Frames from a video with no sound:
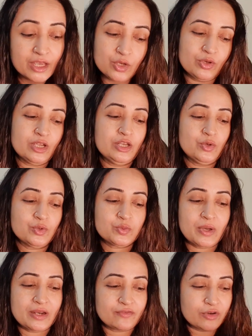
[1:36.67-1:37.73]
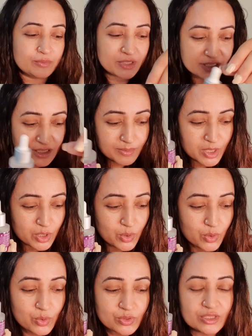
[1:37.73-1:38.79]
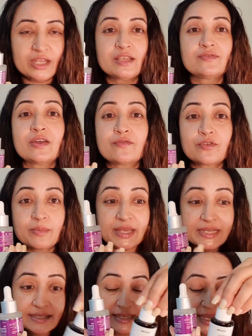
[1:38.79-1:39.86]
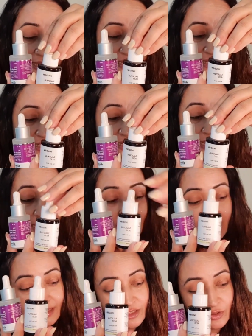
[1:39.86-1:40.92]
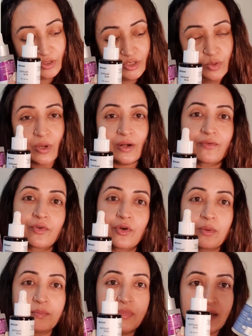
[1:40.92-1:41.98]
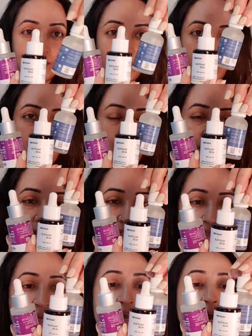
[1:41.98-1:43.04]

You can use one from the Dermaco, there is one from Inside In, and there's also one from Be Body Wise.